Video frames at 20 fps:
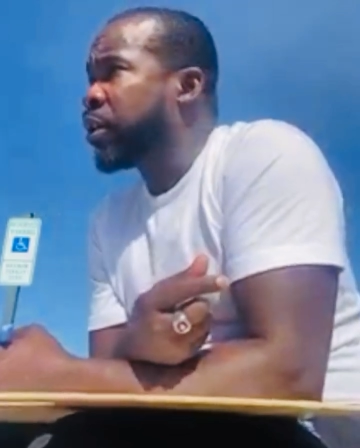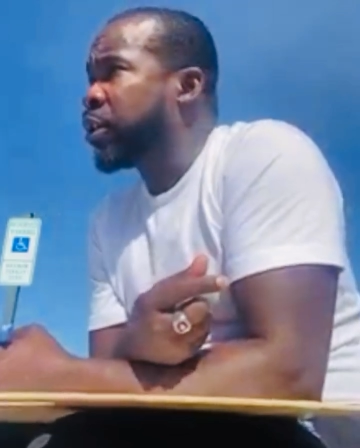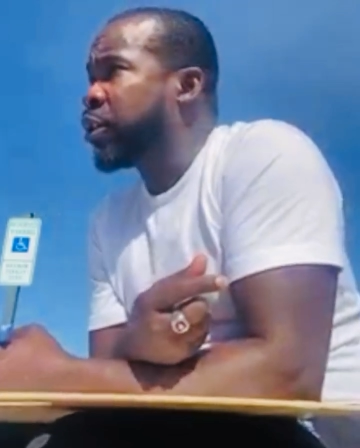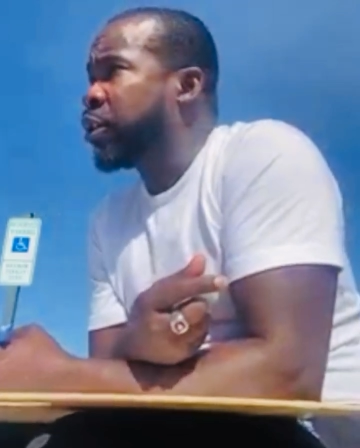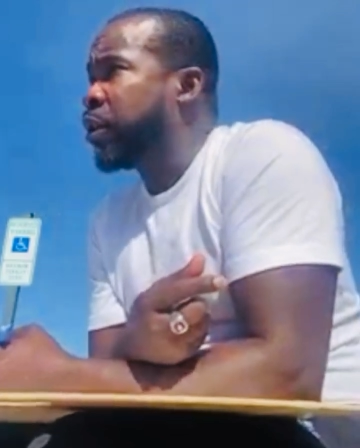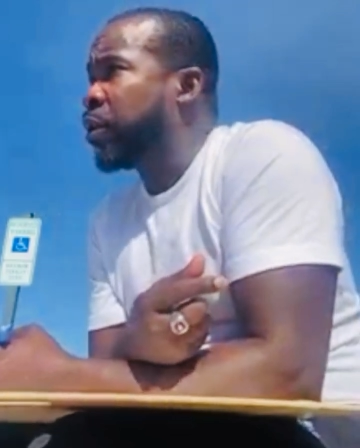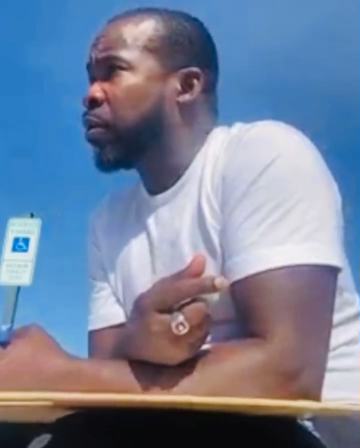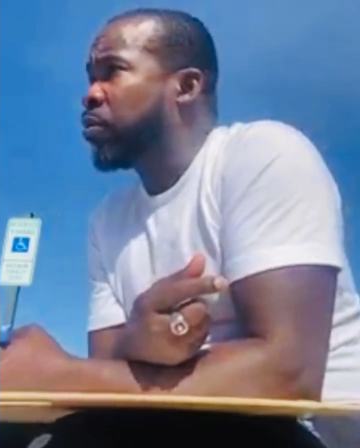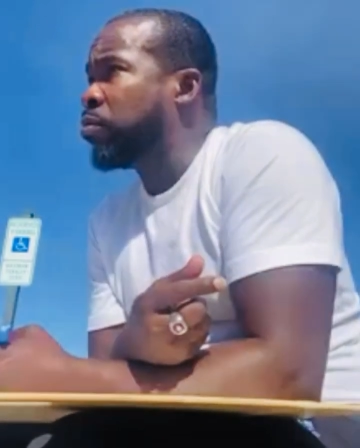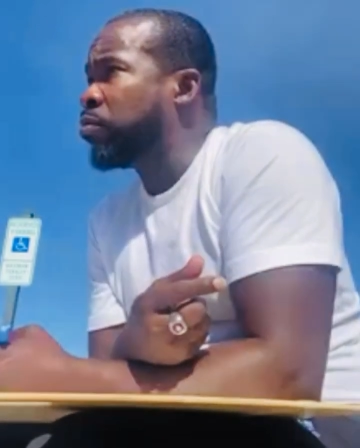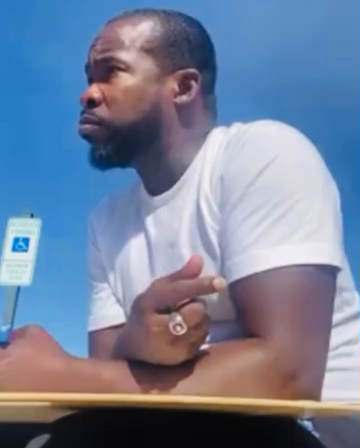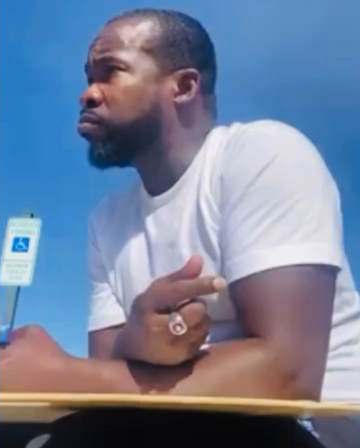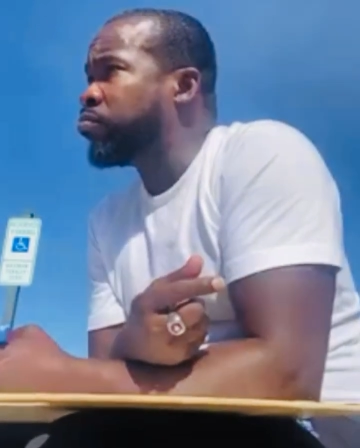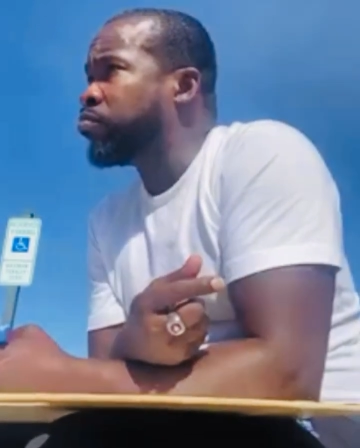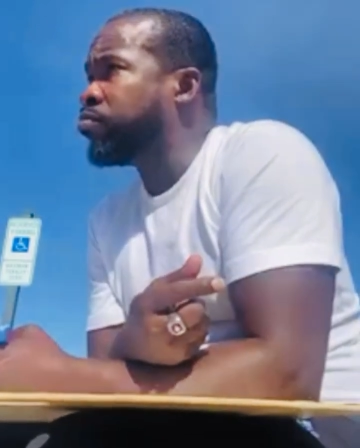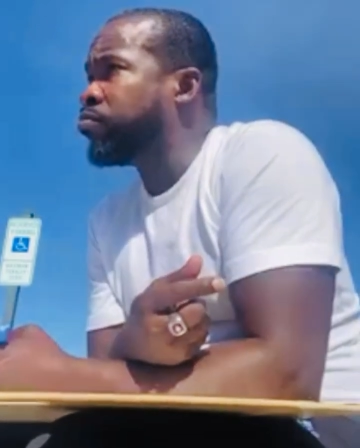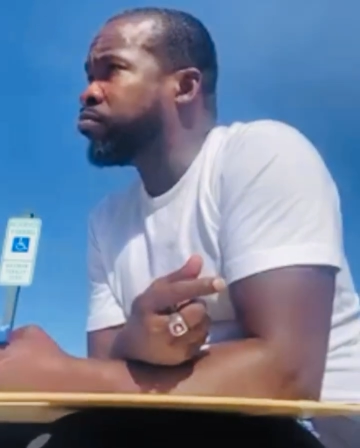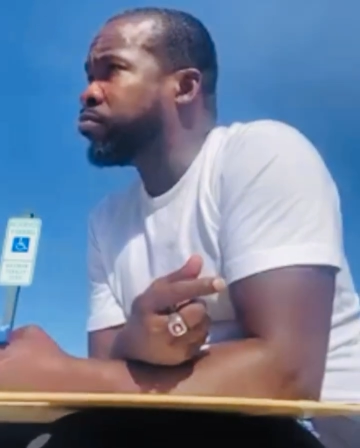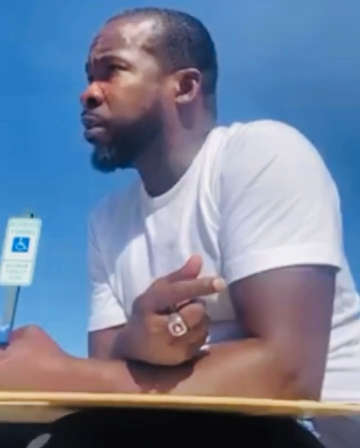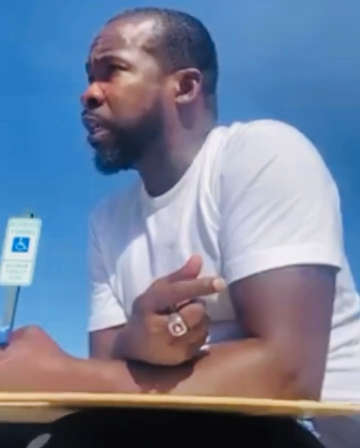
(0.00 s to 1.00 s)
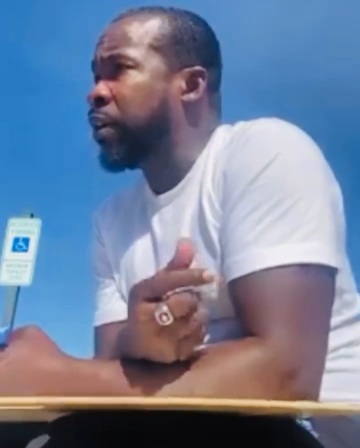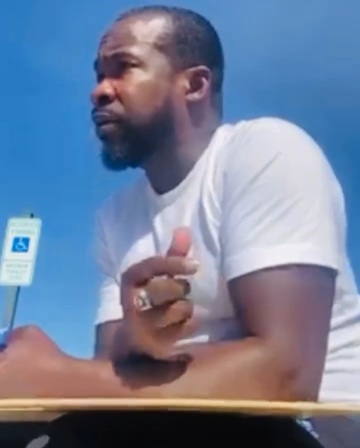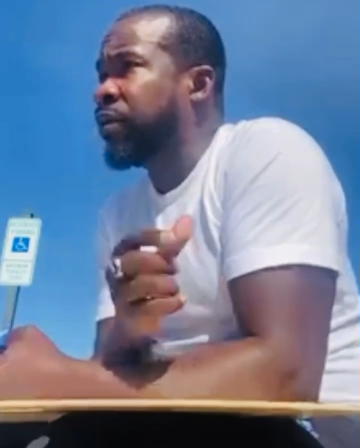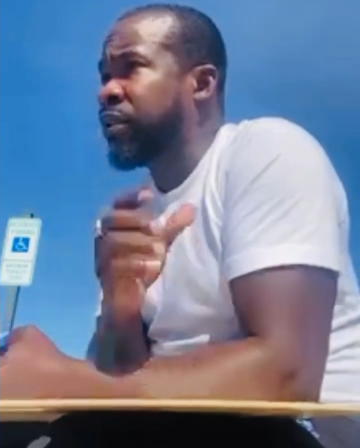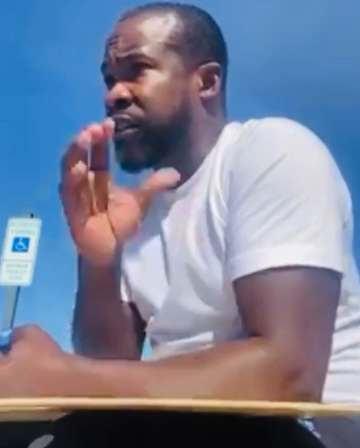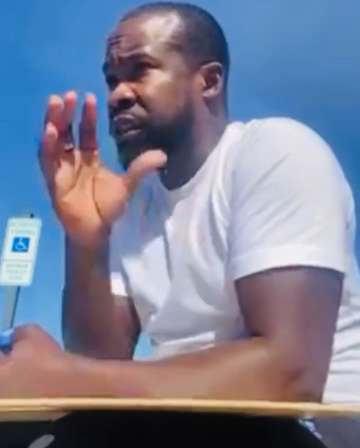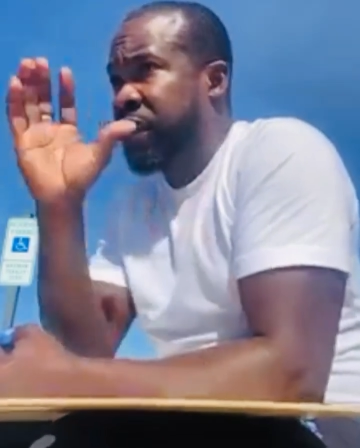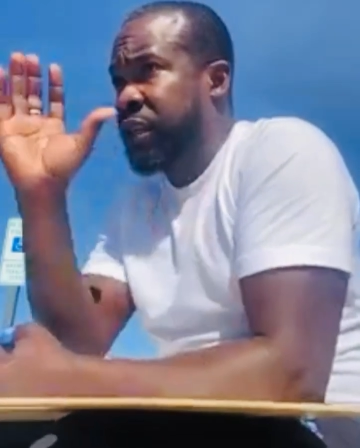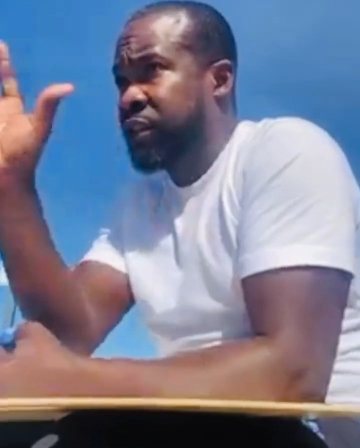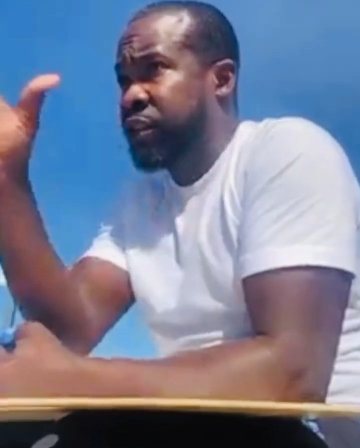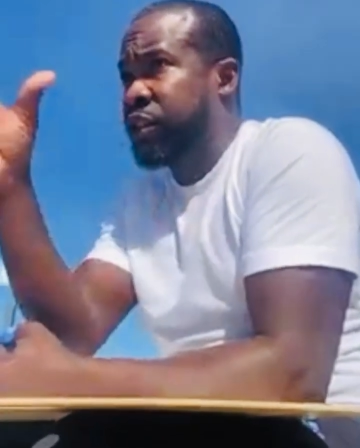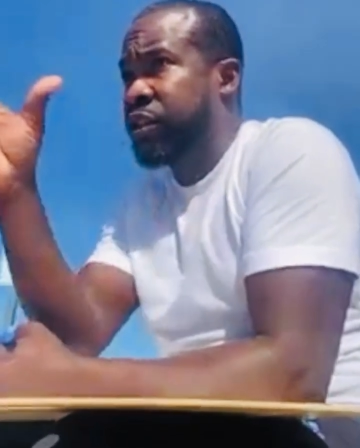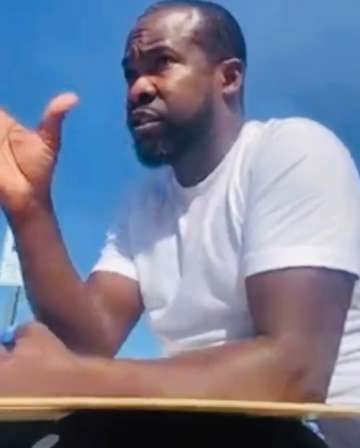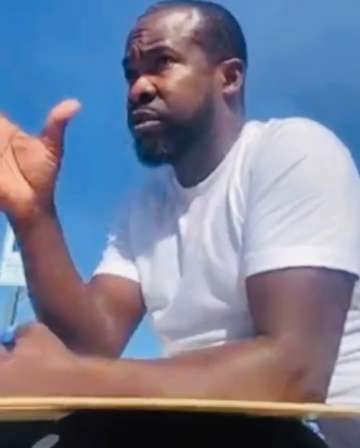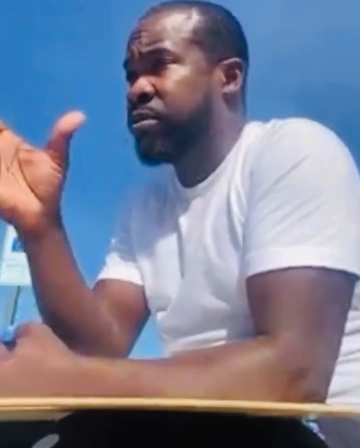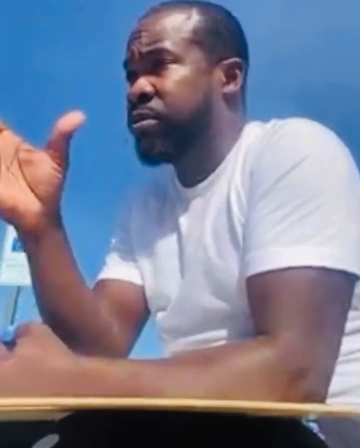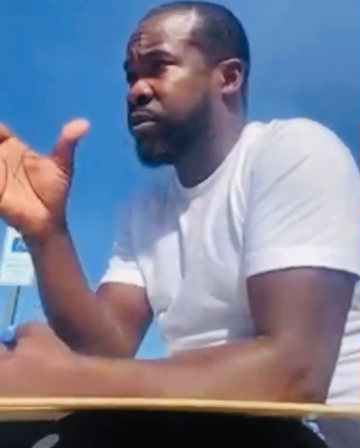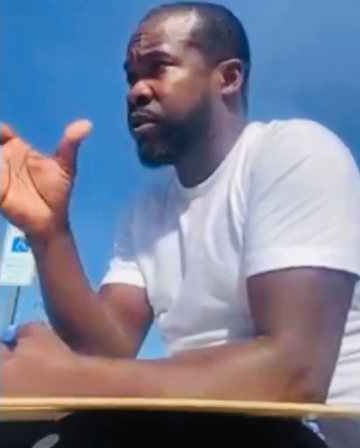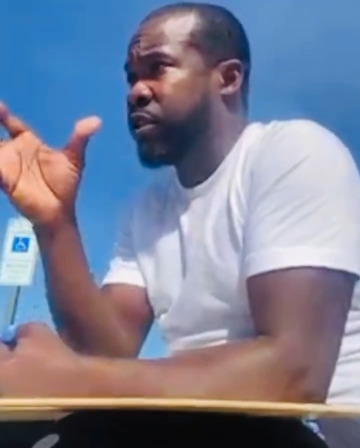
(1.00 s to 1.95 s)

you know, everything just,